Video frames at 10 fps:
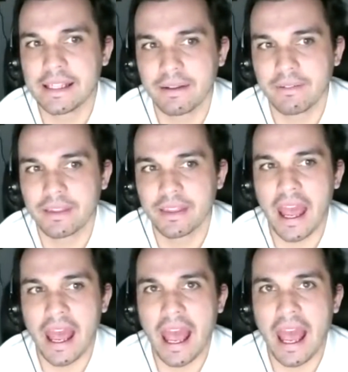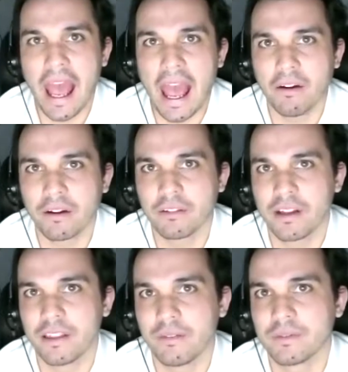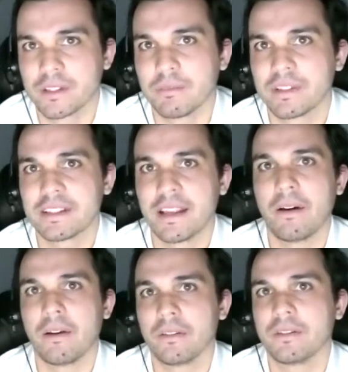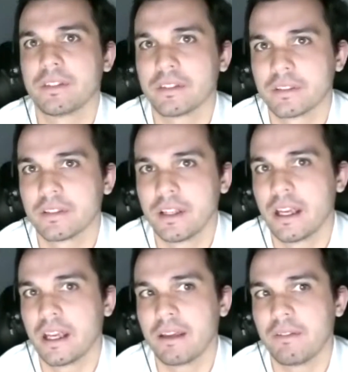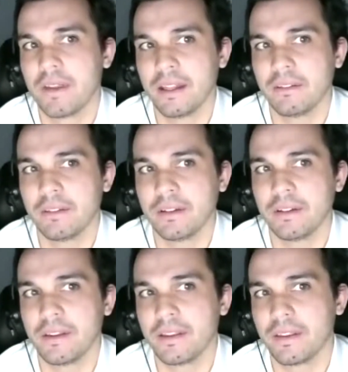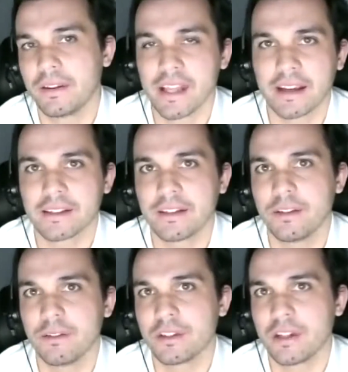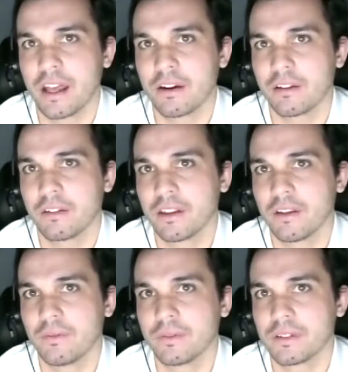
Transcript: with algorithms themselves, I mean, there's execution algorithms.